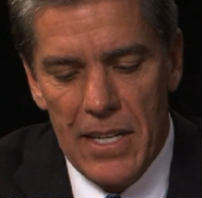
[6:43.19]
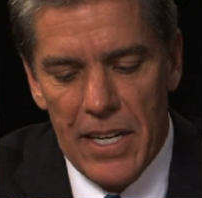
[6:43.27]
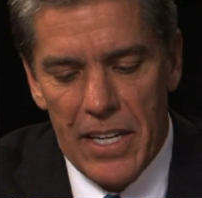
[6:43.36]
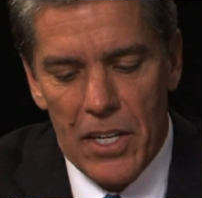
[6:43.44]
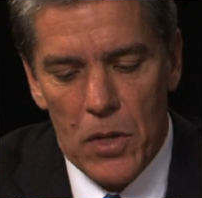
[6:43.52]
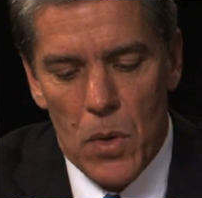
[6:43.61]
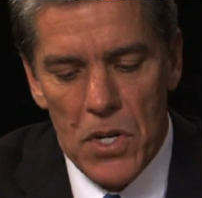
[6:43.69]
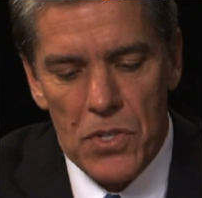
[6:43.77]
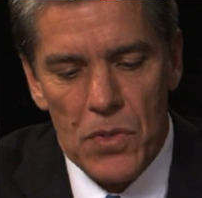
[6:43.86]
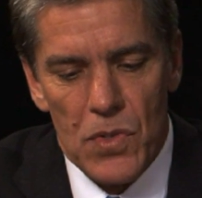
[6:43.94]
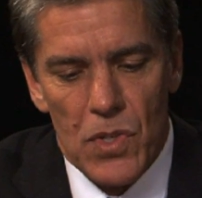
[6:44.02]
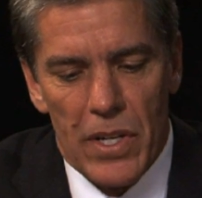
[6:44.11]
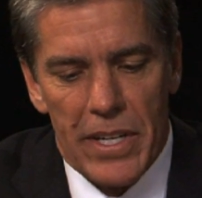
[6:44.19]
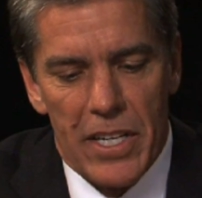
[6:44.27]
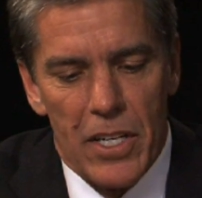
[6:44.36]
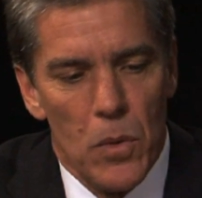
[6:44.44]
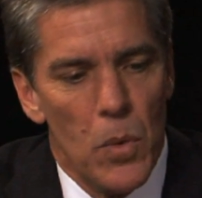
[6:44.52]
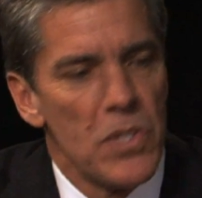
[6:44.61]
I get questions like,
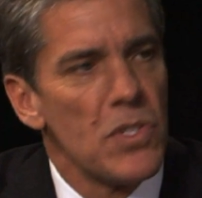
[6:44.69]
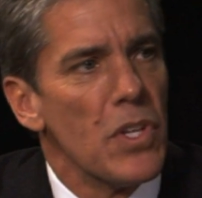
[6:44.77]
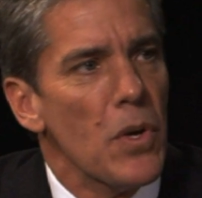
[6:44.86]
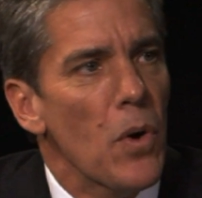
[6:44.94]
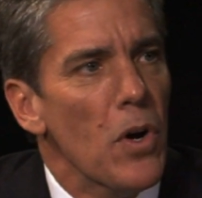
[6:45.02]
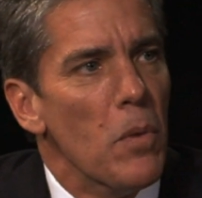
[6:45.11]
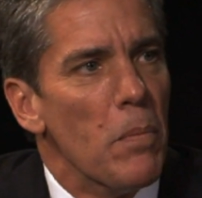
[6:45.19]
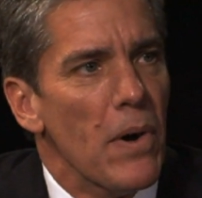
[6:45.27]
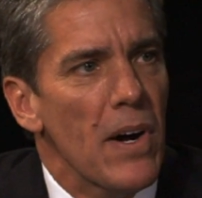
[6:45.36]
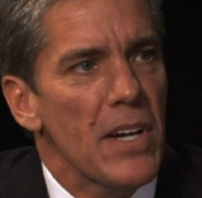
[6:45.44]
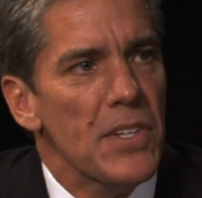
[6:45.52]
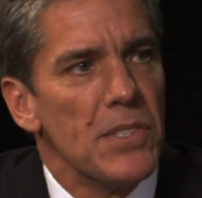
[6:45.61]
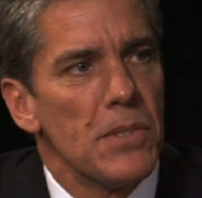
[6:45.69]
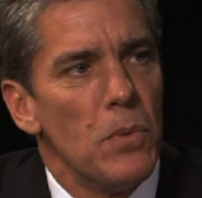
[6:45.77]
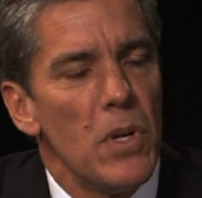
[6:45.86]
what's the oil price?